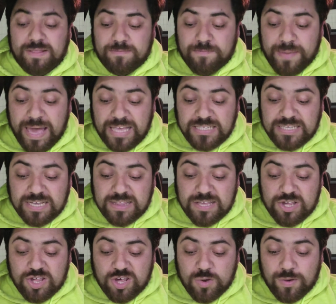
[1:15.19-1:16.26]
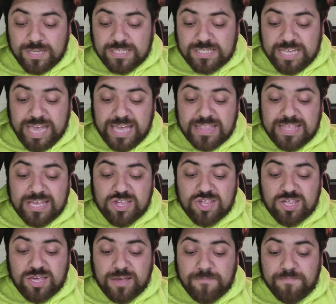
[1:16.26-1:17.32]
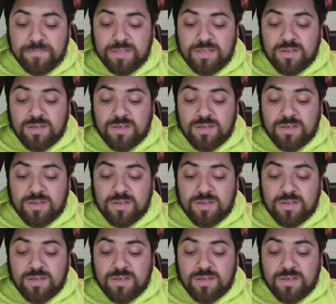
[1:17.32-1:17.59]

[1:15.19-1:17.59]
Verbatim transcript: But basically, she was saying that she